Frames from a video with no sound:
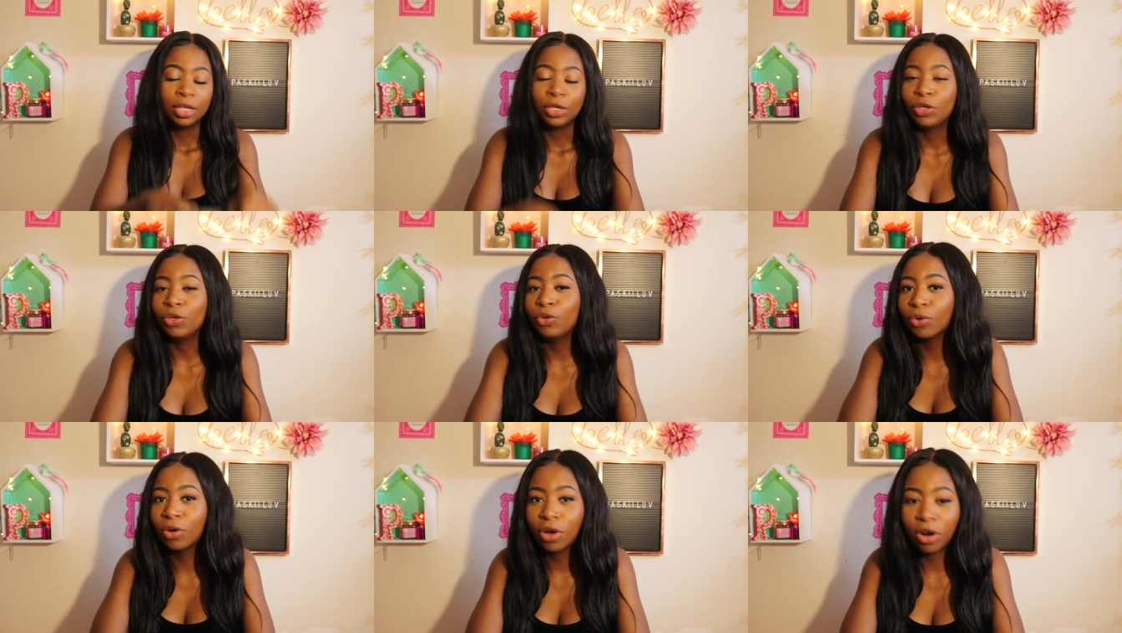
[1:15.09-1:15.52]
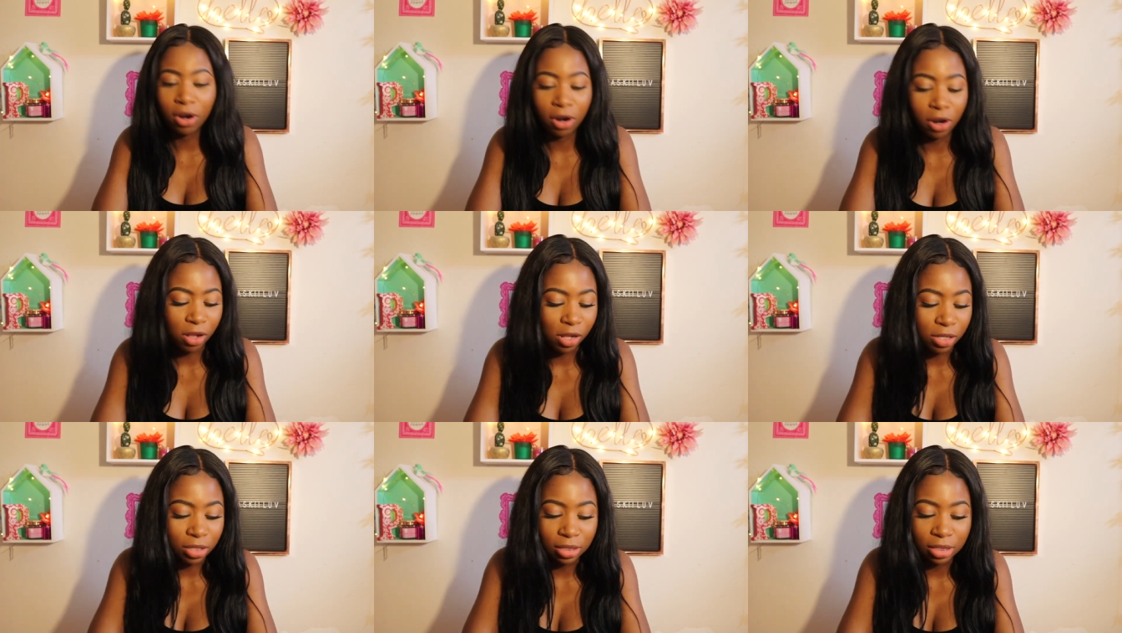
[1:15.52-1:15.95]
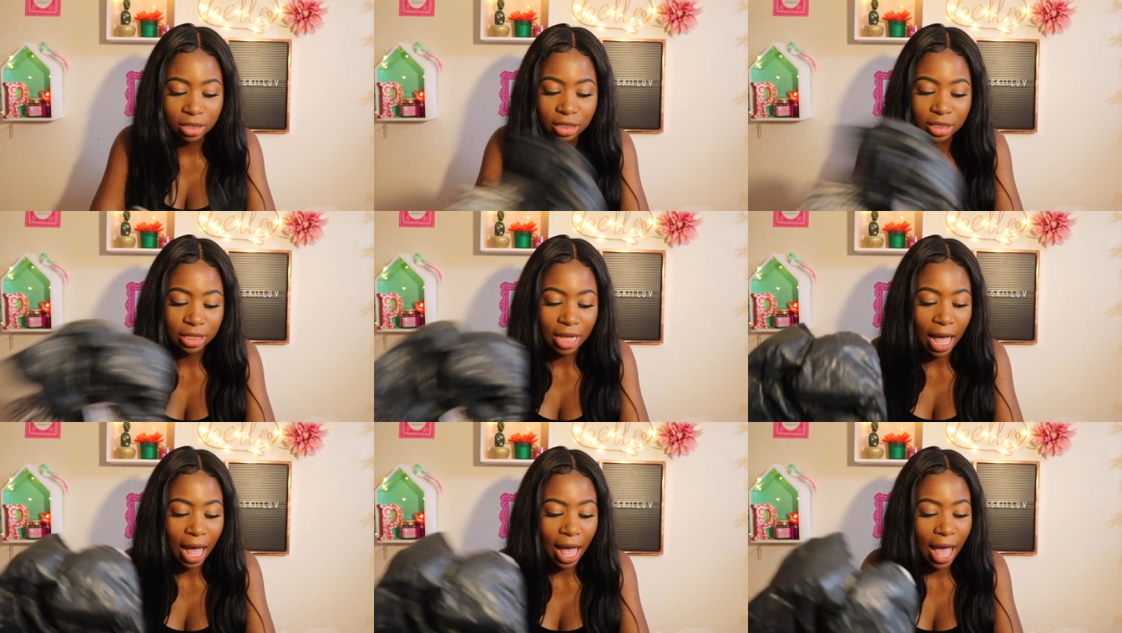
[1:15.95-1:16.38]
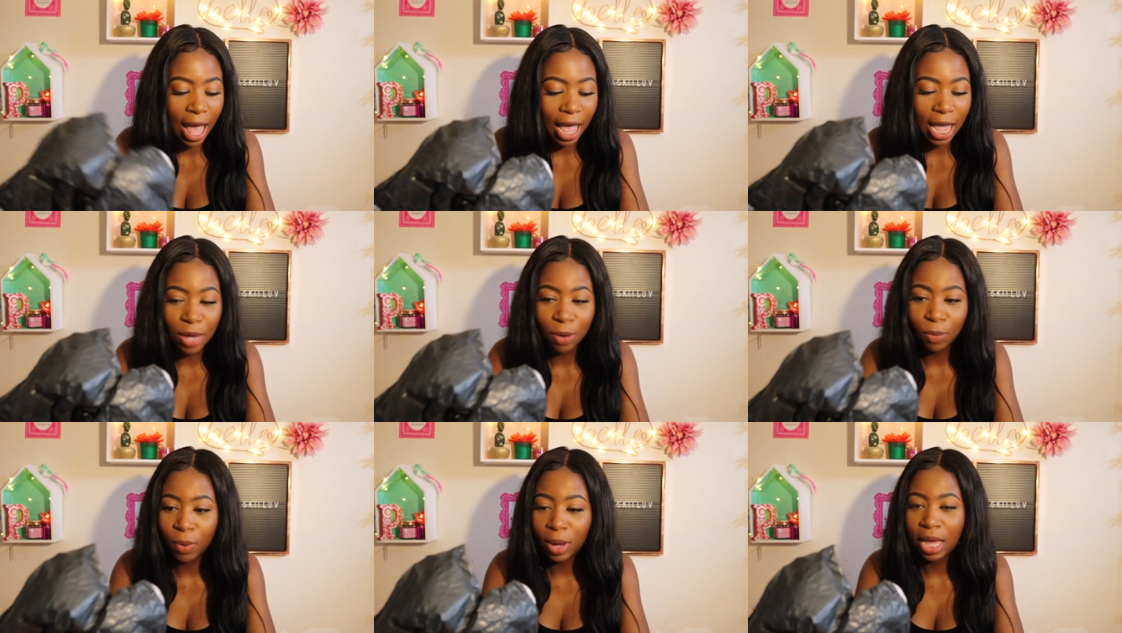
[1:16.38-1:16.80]
you girls,
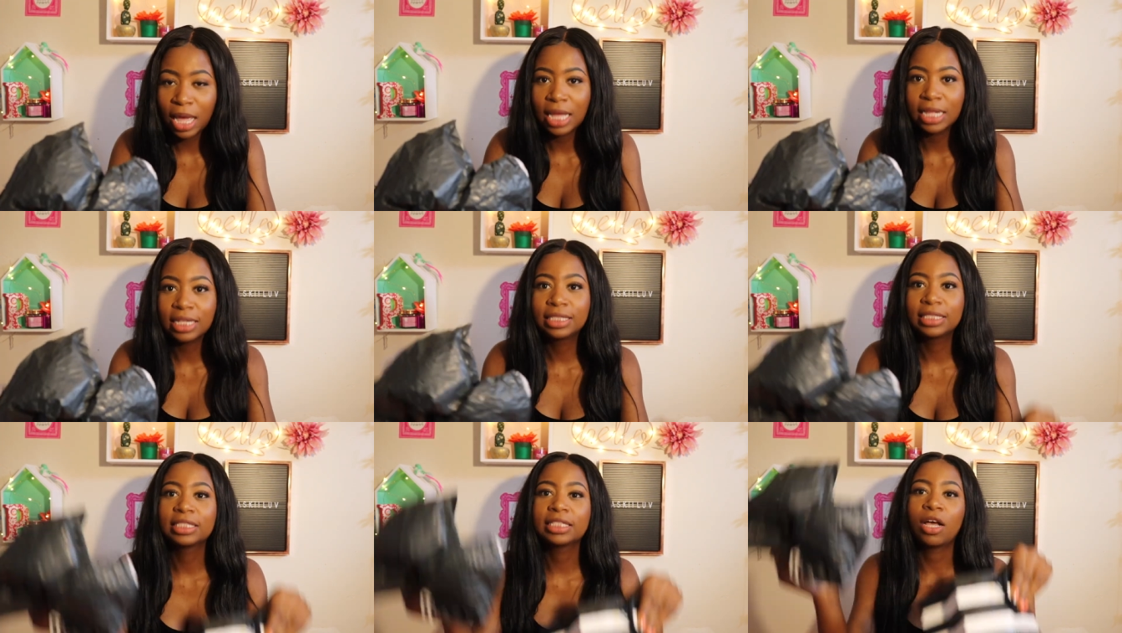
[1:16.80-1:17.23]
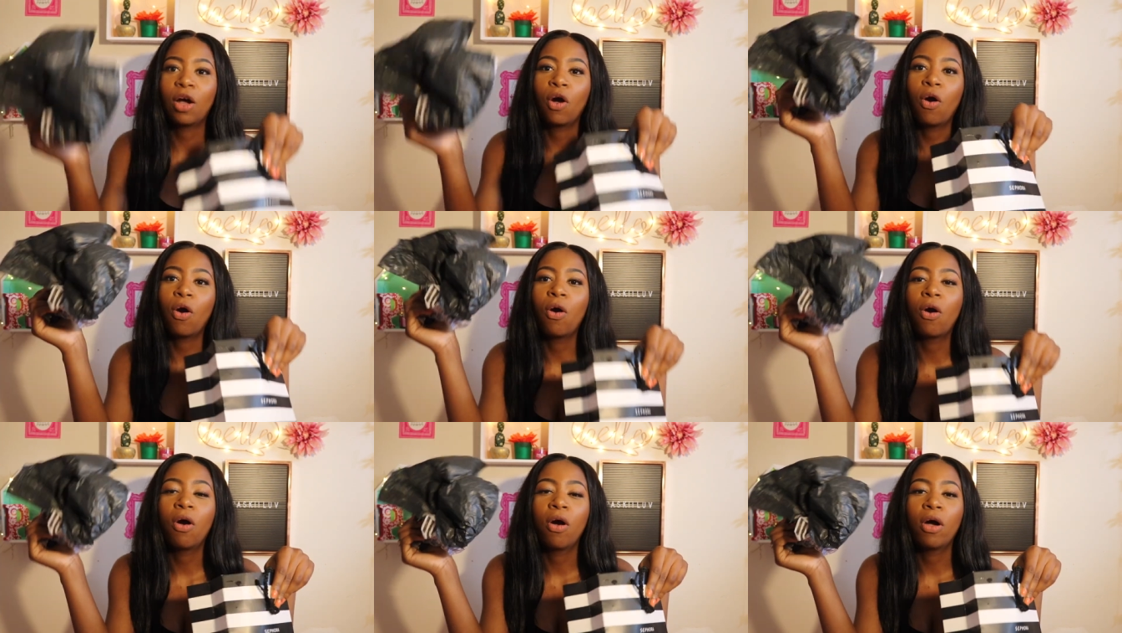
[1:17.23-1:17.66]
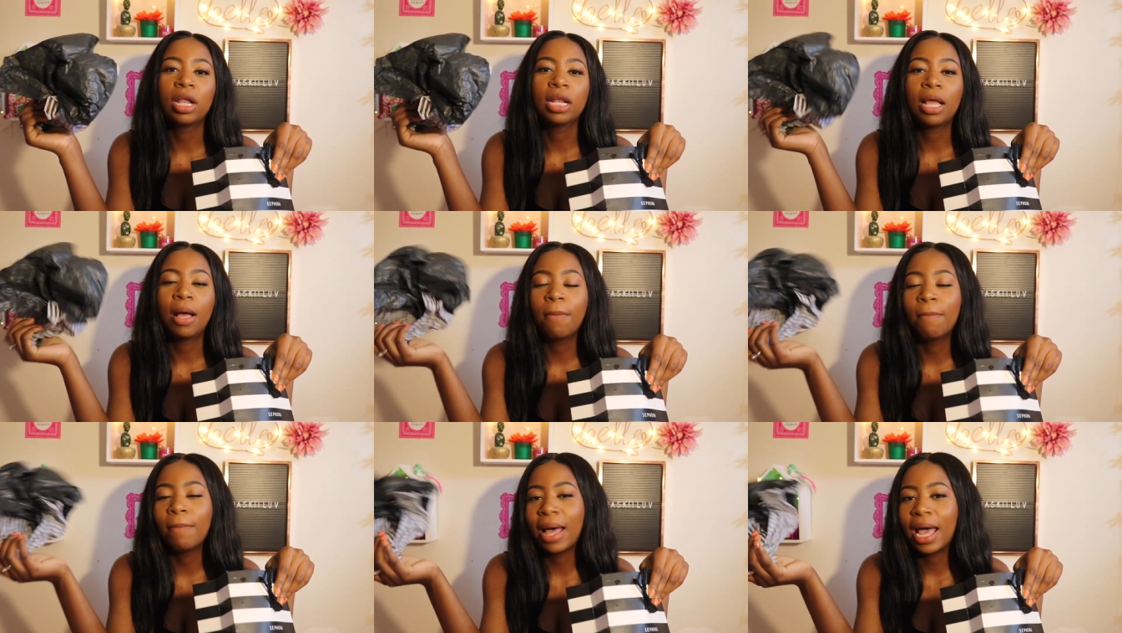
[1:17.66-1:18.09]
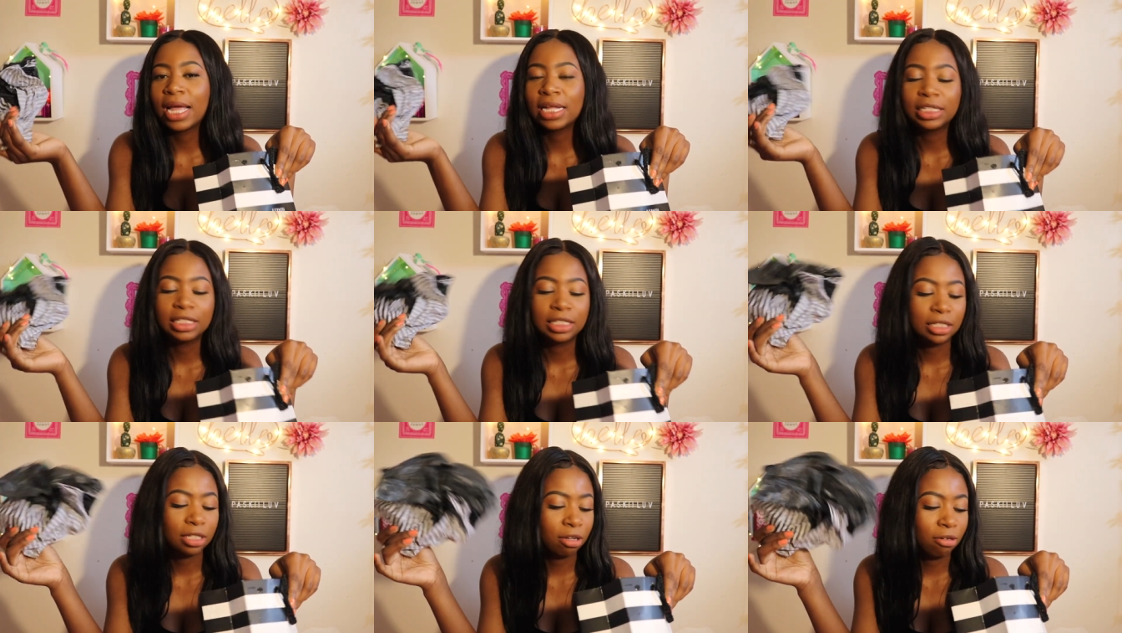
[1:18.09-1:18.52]
I went on my
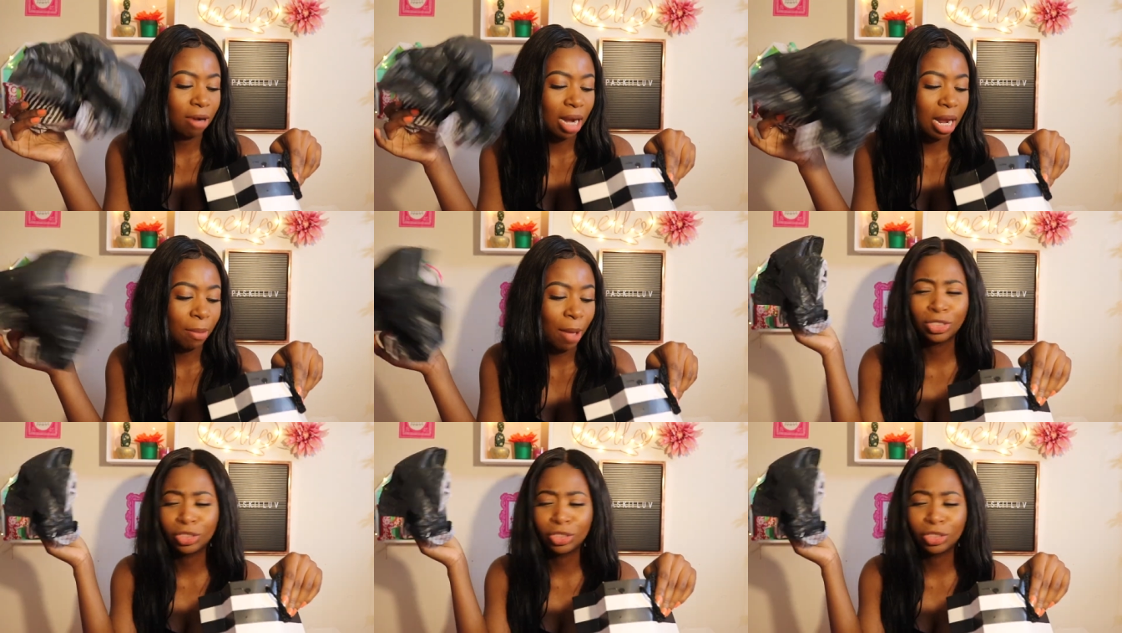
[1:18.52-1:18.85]
Instagram.